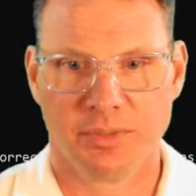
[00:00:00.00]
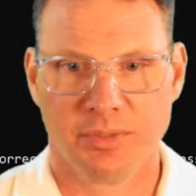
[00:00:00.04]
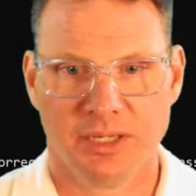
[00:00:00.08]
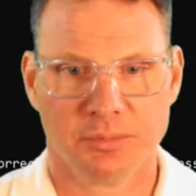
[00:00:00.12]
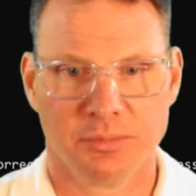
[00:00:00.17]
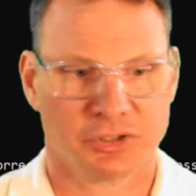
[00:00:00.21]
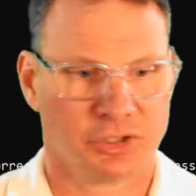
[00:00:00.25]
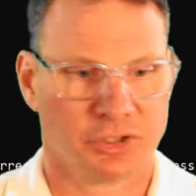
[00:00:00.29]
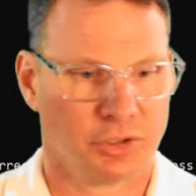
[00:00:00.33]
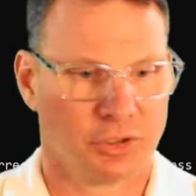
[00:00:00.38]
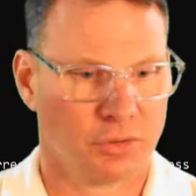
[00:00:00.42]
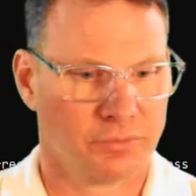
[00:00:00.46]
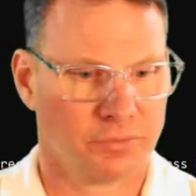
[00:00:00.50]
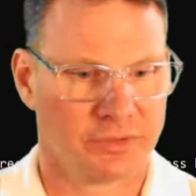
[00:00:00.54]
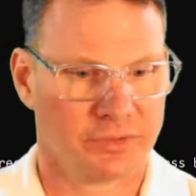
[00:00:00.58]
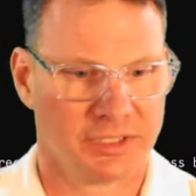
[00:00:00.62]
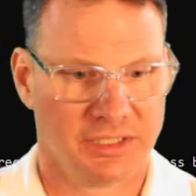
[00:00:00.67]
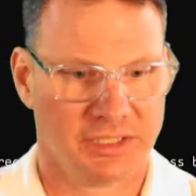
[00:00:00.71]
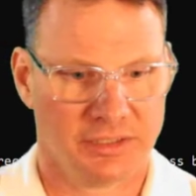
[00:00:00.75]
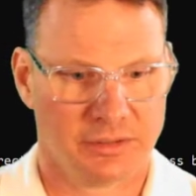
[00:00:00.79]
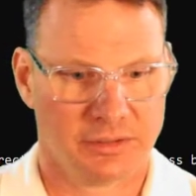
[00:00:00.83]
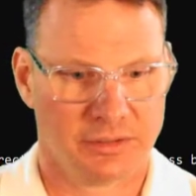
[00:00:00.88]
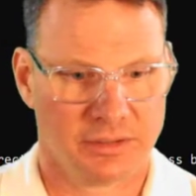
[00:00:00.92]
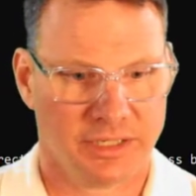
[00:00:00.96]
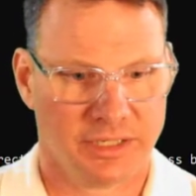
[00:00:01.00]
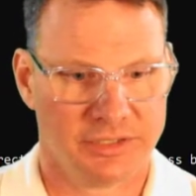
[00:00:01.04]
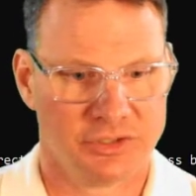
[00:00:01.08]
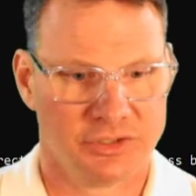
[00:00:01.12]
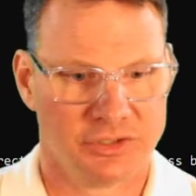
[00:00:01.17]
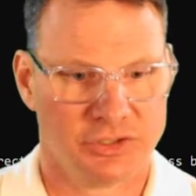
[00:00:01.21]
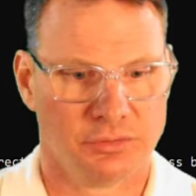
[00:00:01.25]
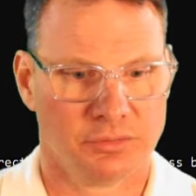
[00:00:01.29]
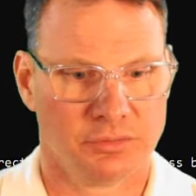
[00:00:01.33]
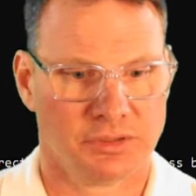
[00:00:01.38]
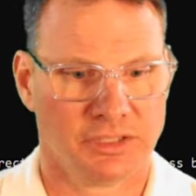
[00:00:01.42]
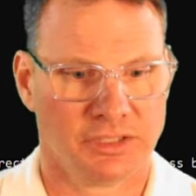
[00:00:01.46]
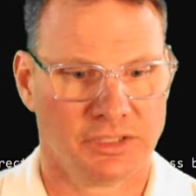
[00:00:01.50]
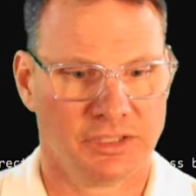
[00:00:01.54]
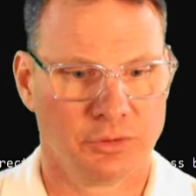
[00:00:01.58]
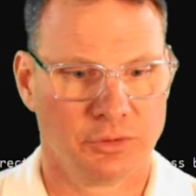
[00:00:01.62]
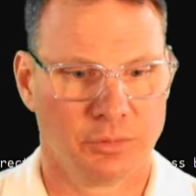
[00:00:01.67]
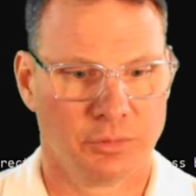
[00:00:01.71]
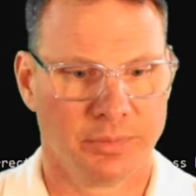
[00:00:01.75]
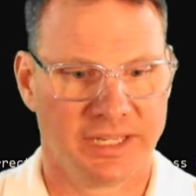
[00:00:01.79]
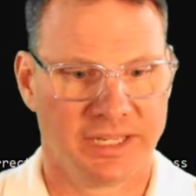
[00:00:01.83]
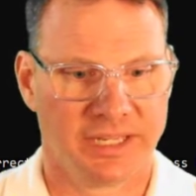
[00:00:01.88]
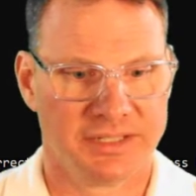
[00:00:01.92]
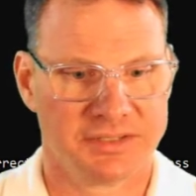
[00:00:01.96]
able to go over here and do
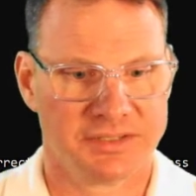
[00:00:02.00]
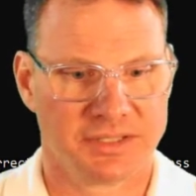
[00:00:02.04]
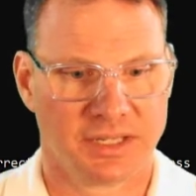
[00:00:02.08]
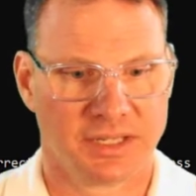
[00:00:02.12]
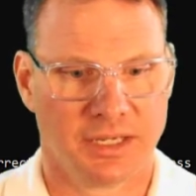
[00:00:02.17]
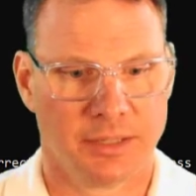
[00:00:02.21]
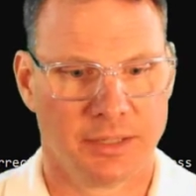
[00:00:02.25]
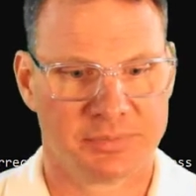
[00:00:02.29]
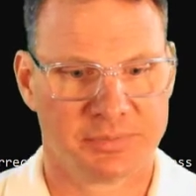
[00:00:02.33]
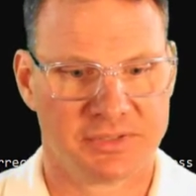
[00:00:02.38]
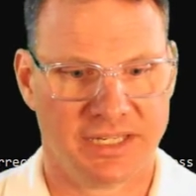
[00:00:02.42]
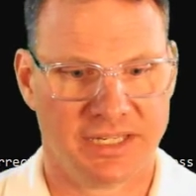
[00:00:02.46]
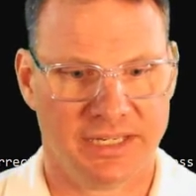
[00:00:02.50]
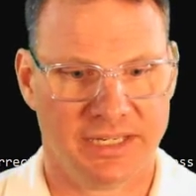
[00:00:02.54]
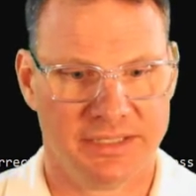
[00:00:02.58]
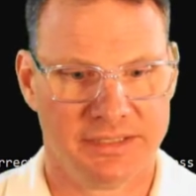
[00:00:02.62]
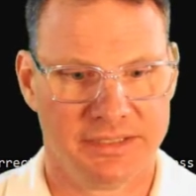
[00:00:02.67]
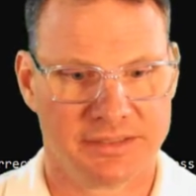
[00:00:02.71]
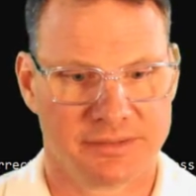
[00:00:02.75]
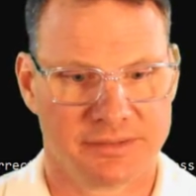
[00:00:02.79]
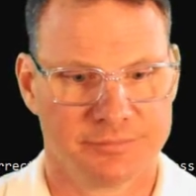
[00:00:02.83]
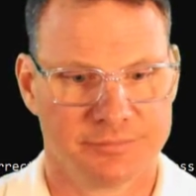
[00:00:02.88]
Liquibase update